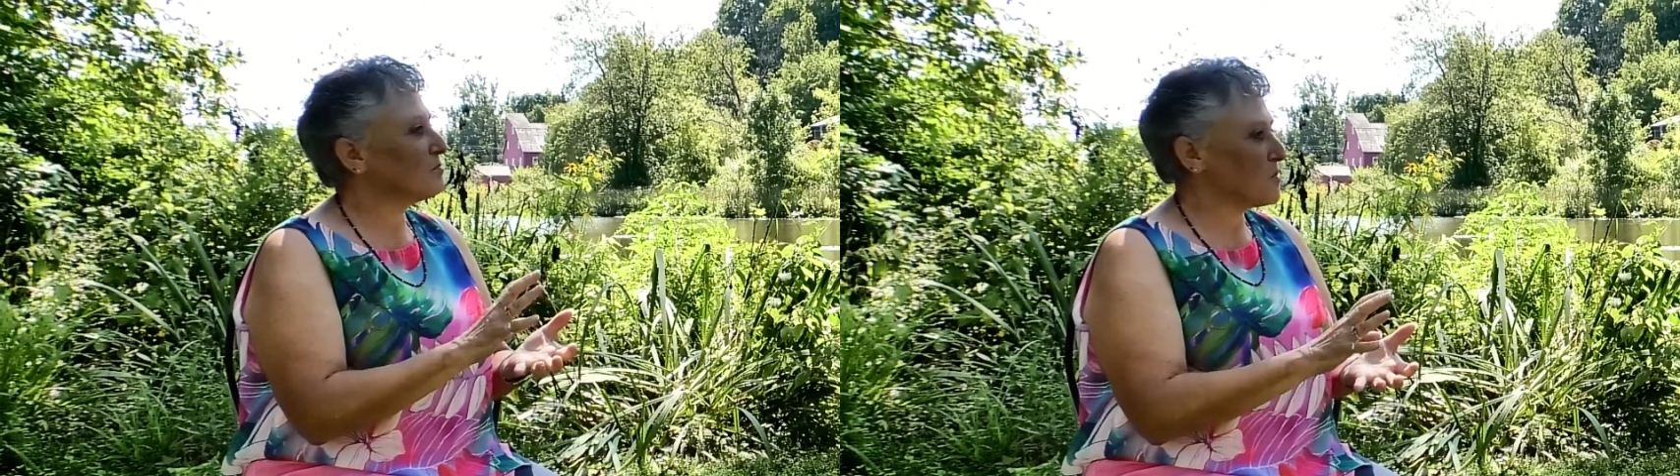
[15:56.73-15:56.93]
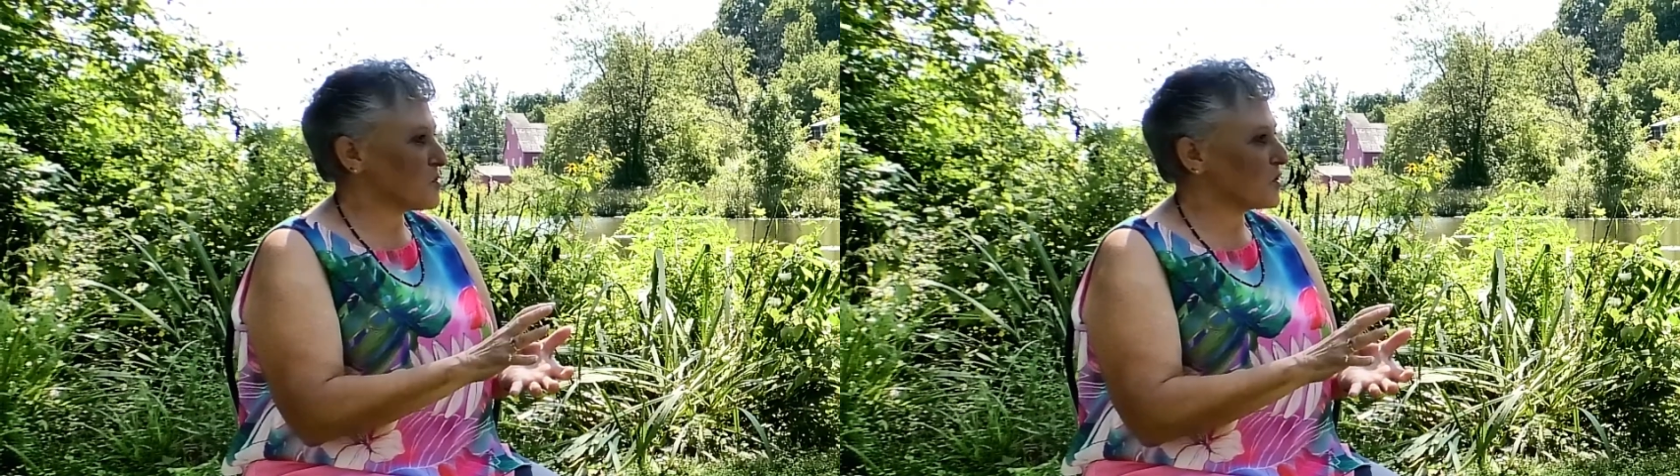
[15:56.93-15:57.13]

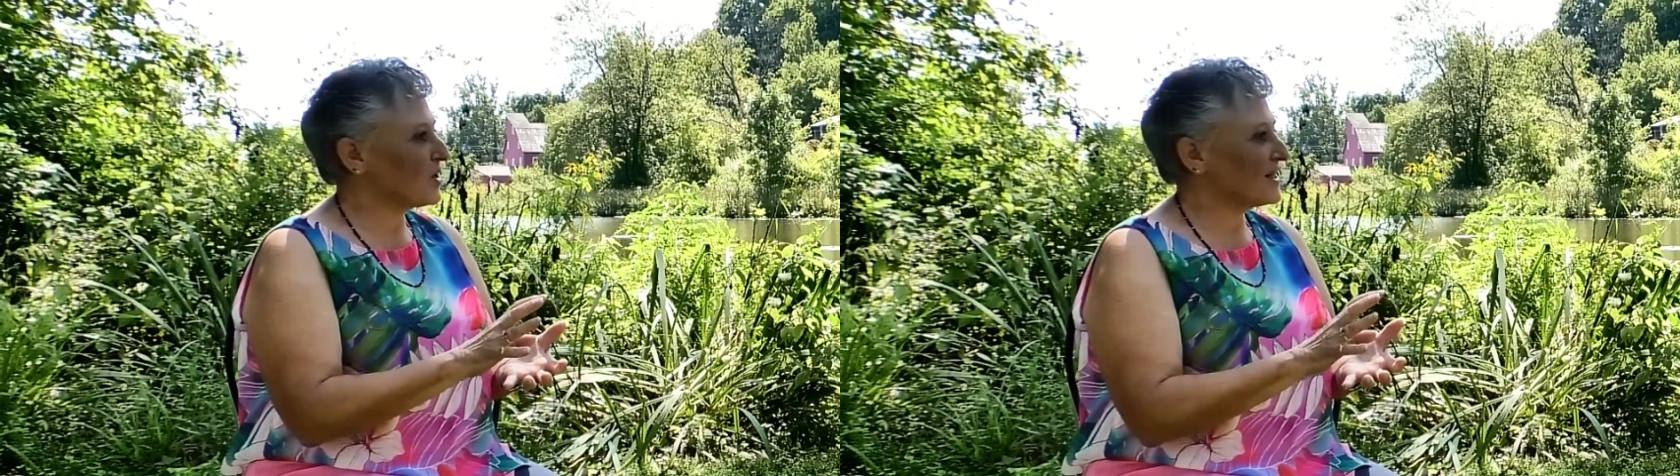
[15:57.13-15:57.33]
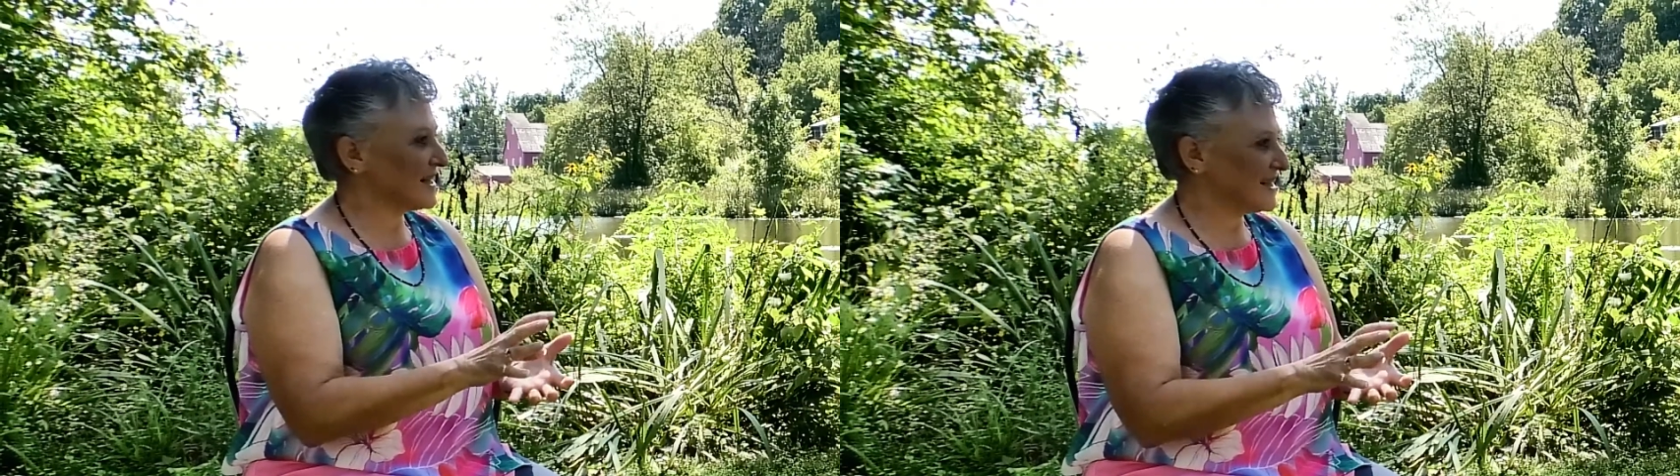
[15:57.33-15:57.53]

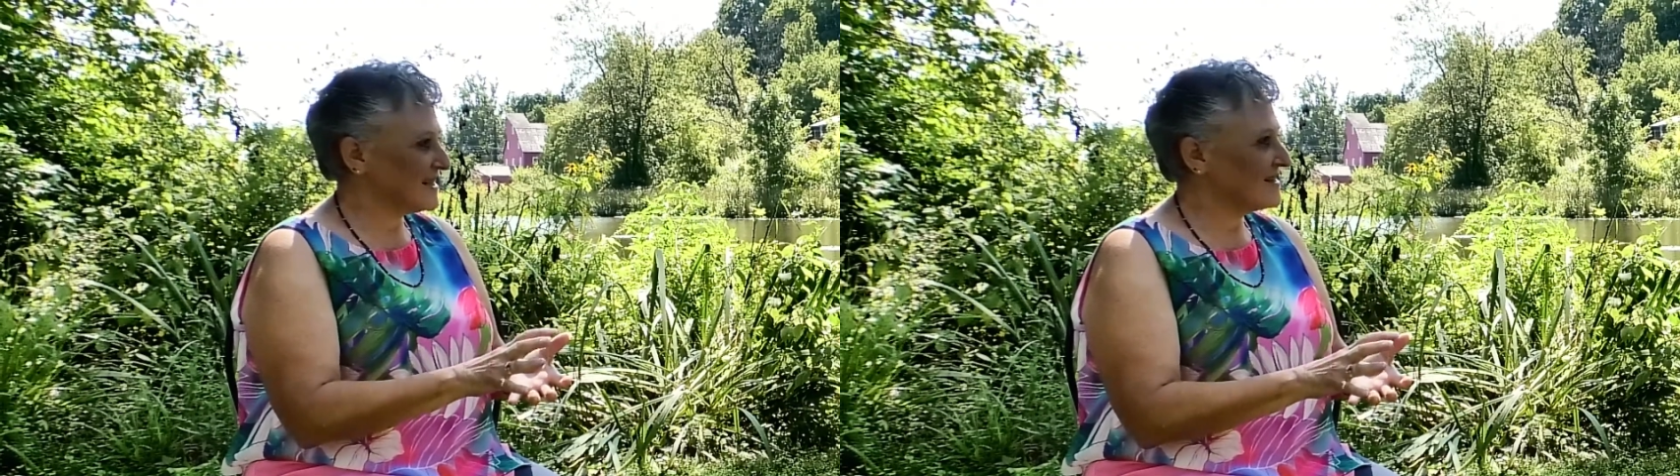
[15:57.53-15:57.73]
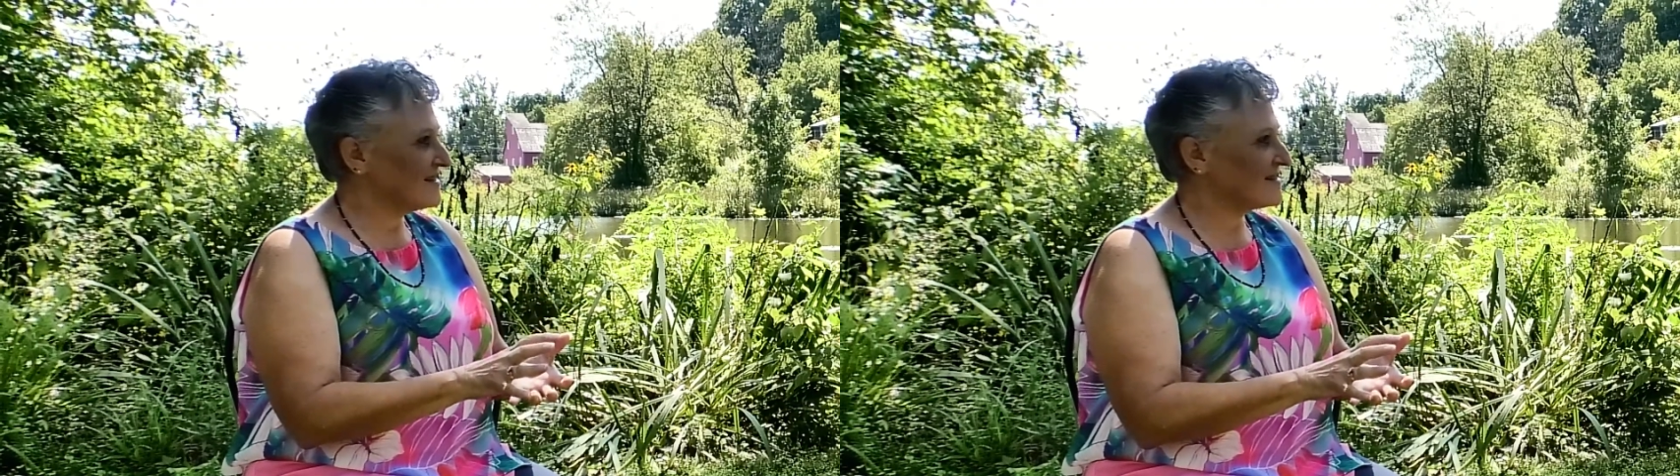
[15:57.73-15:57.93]
board
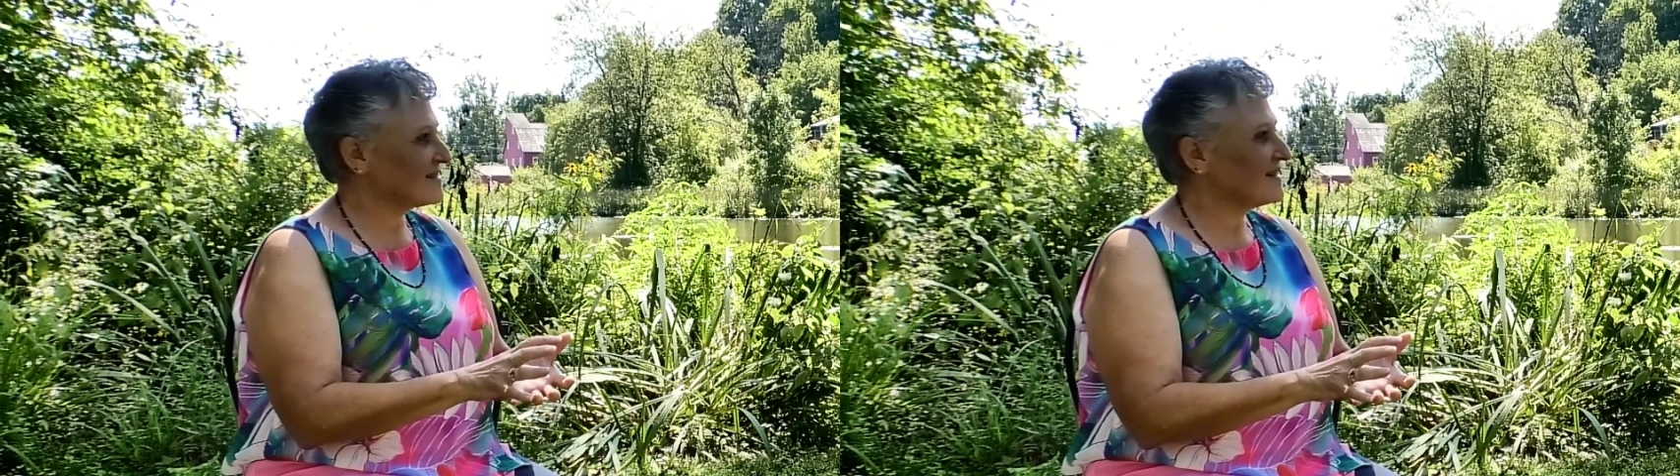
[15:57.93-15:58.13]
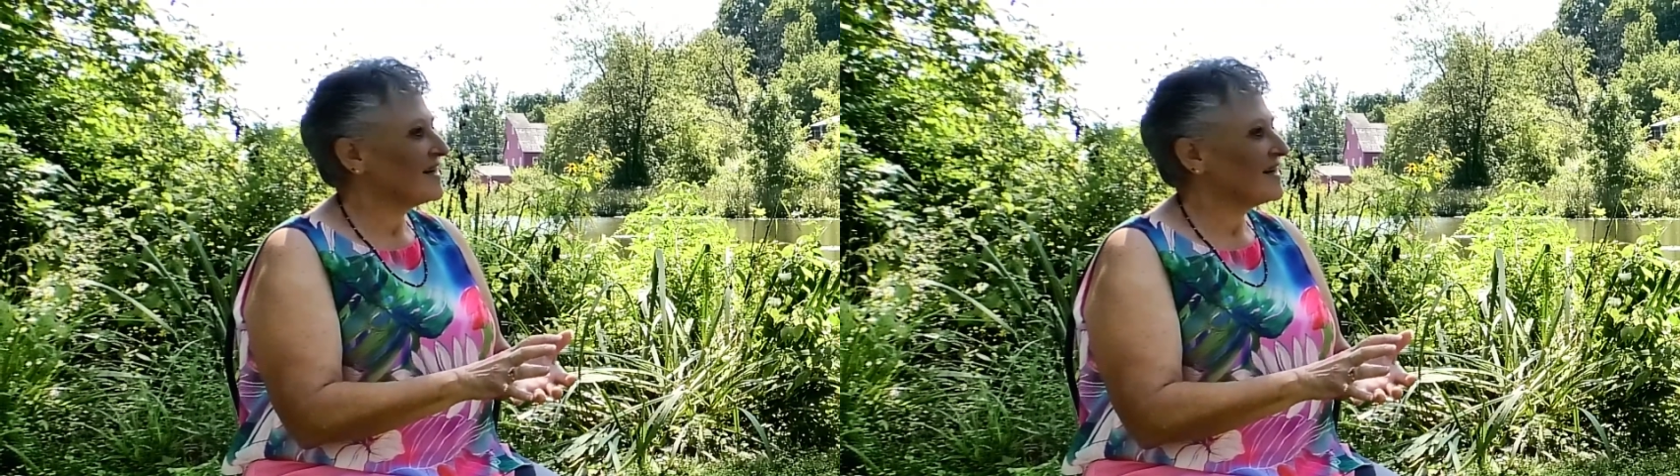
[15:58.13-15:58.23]
is